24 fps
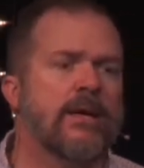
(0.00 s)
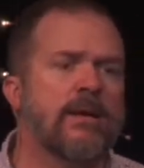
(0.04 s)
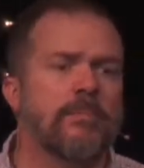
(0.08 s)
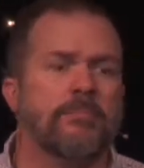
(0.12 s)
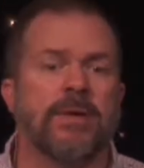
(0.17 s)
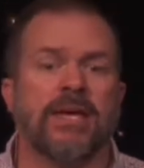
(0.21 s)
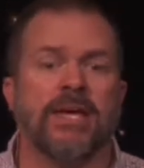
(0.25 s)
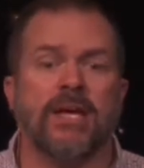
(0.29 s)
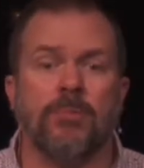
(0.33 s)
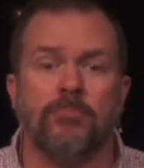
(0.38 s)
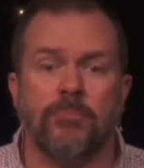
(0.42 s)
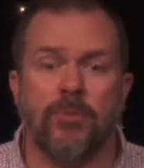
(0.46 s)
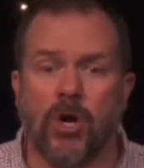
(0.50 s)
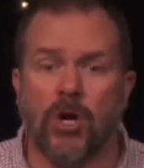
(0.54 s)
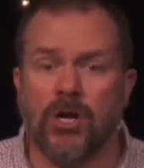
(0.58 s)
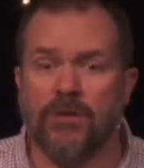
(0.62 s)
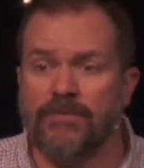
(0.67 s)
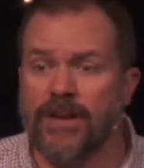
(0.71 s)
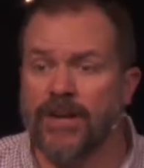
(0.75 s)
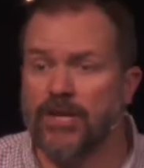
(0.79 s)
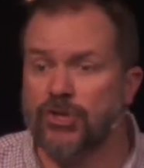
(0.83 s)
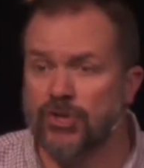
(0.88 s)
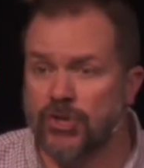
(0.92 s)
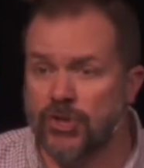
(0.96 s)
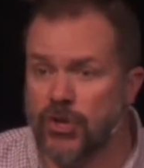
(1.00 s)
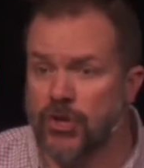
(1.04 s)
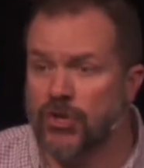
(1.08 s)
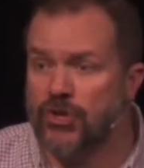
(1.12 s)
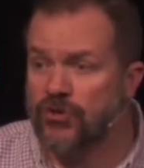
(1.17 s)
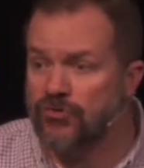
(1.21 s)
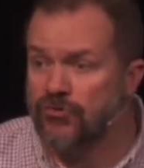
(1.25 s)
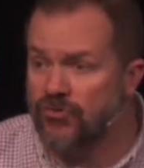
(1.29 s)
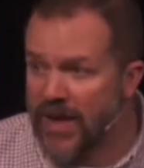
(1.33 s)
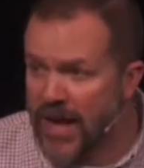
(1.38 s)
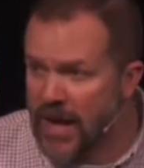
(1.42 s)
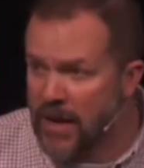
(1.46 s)
being a part of a
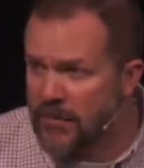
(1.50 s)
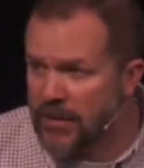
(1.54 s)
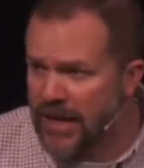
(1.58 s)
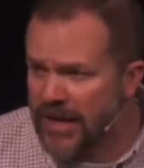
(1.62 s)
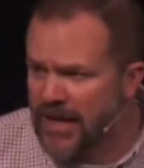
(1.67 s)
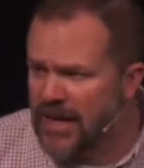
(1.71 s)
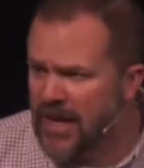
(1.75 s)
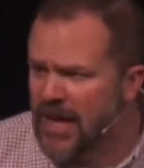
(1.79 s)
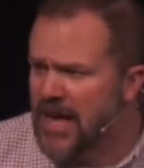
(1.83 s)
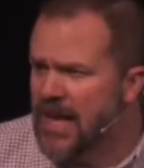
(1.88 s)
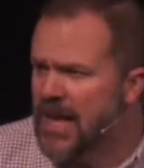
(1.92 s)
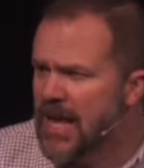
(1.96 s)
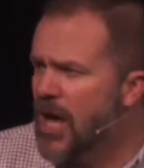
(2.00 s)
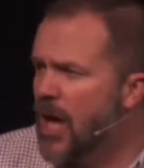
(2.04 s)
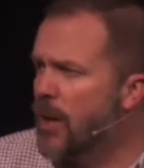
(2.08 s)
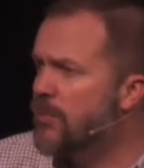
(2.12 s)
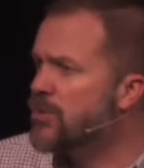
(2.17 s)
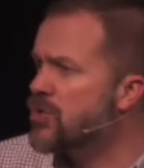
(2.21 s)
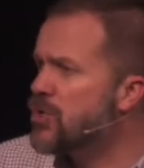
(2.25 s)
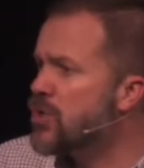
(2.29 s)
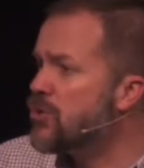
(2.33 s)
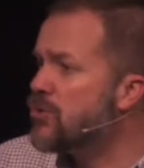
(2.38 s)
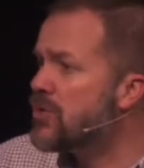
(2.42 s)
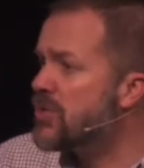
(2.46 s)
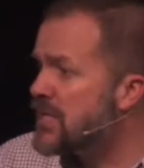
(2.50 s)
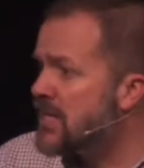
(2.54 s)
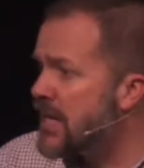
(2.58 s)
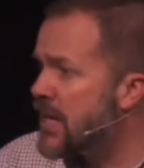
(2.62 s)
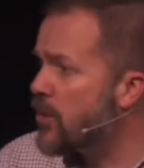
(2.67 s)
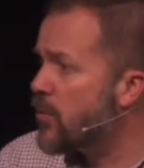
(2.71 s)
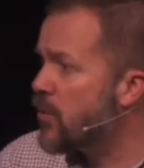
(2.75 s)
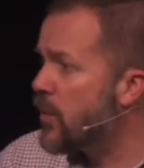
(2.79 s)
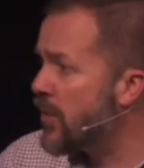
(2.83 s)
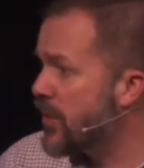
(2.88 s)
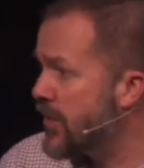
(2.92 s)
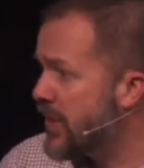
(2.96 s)
church family helps you
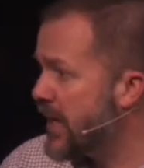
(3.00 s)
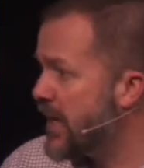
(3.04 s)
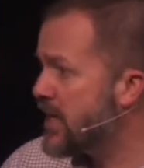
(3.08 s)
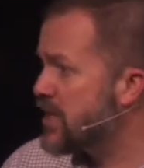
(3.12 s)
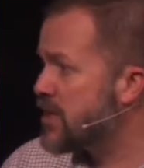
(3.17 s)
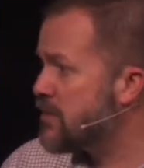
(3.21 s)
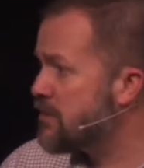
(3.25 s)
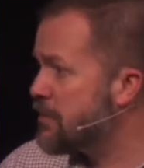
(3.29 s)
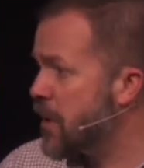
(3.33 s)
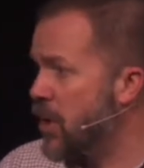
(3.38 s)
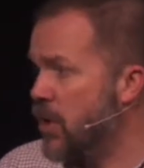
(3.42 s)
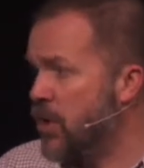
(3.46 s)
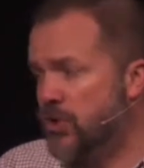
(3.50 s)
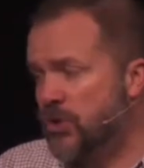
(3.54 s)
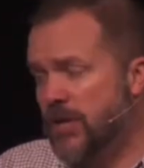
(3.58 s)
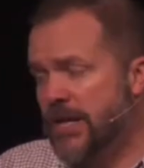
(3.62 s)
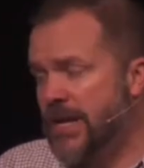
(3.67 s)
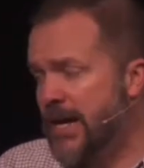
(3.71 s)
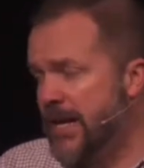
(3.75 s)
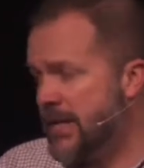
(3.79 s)
stick with things spiritually.